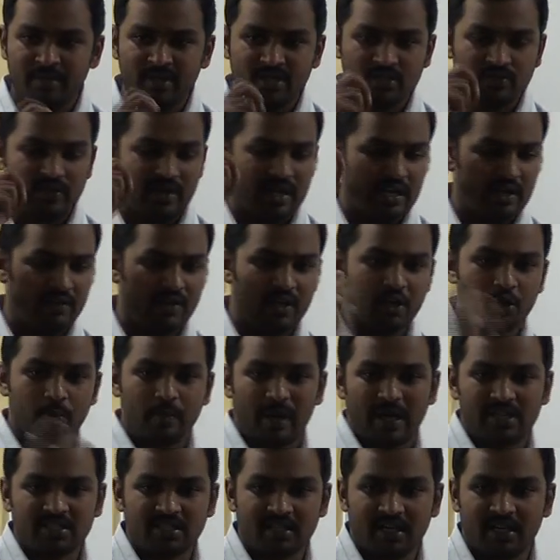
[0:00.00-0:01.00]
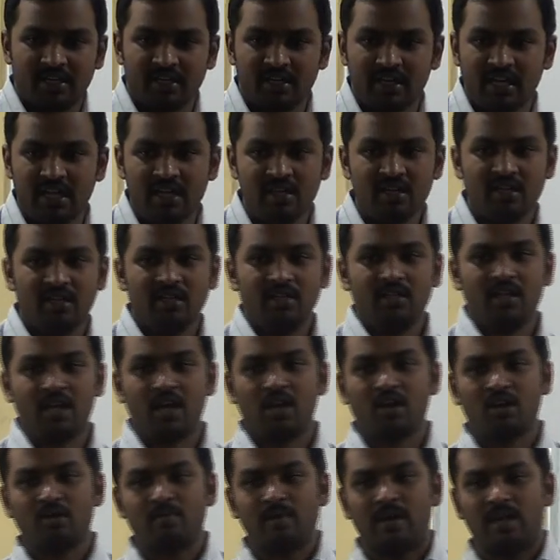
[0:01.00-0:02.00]
That means whenever you pass an entry,
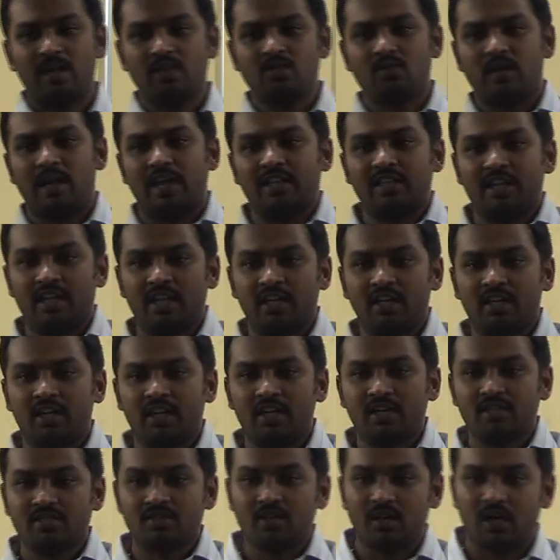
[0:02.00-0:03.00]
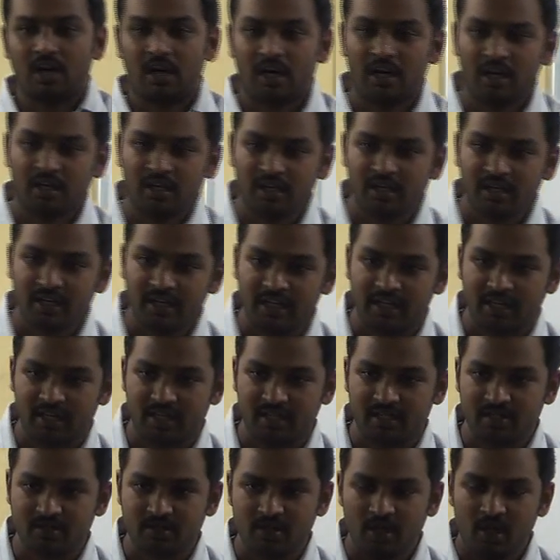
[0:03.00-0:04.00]
the account balance will either increase or
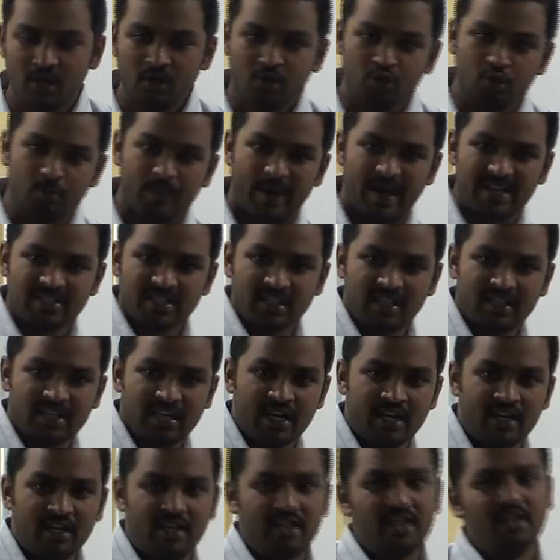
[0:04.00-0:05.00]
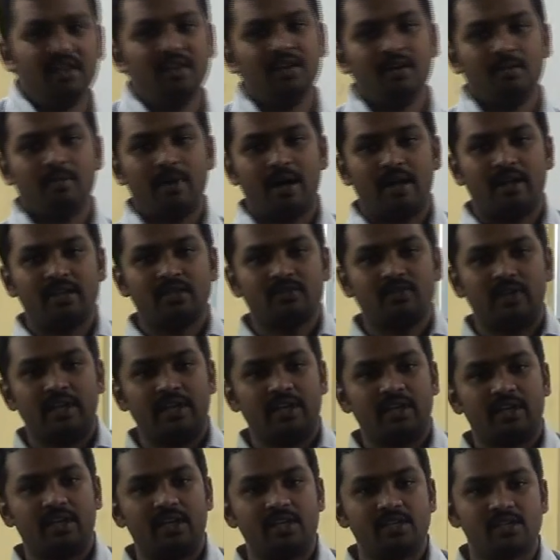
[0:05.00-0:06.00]
decrease. You pass another entry, balance will
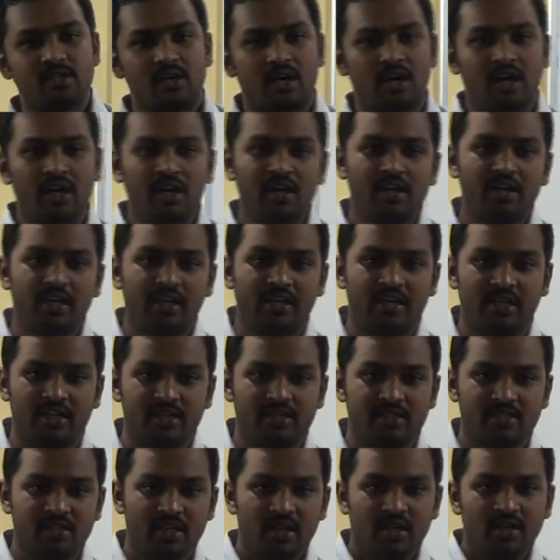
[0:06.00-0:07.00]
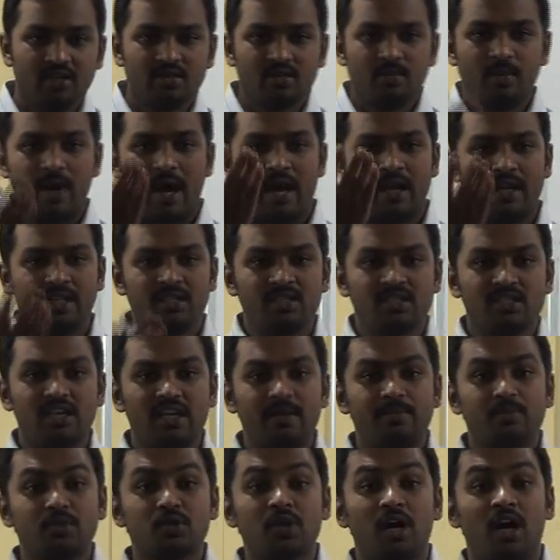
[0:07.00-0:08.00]
increase or decrease. So balance
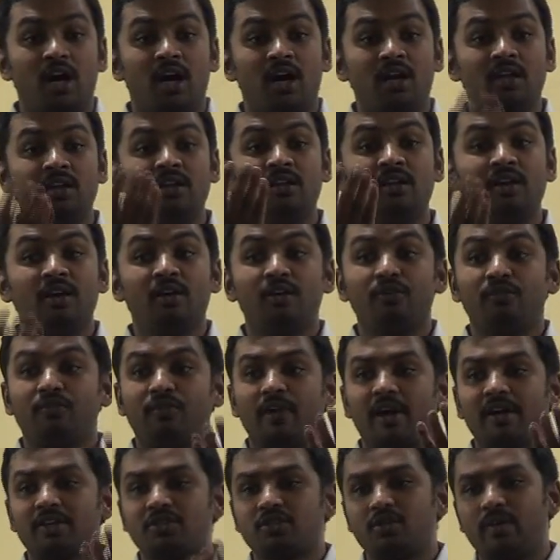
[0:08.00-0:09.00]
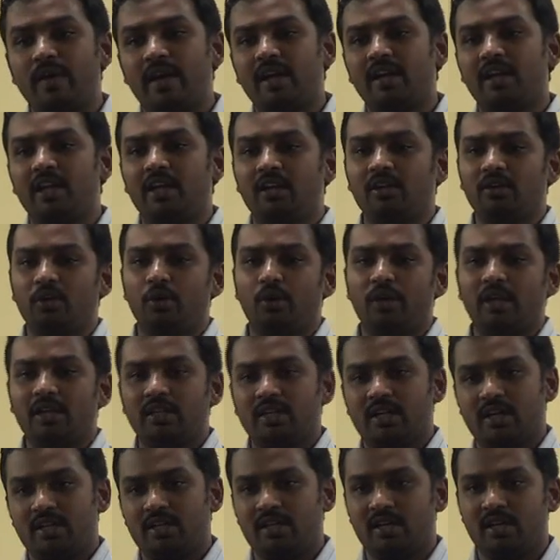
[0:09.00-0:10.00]
keeps on fluctuating
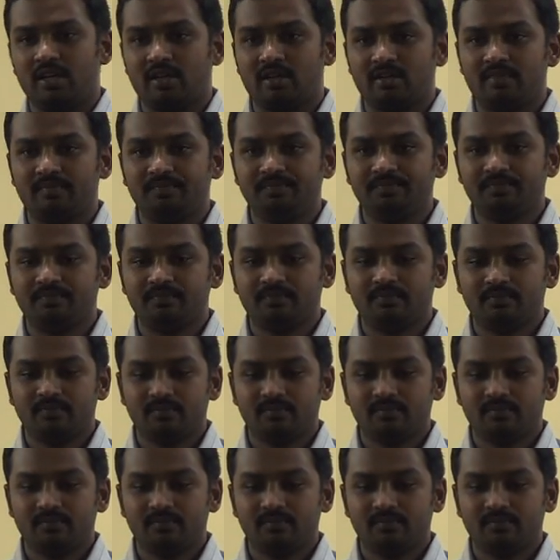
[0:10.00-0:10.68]
during the year.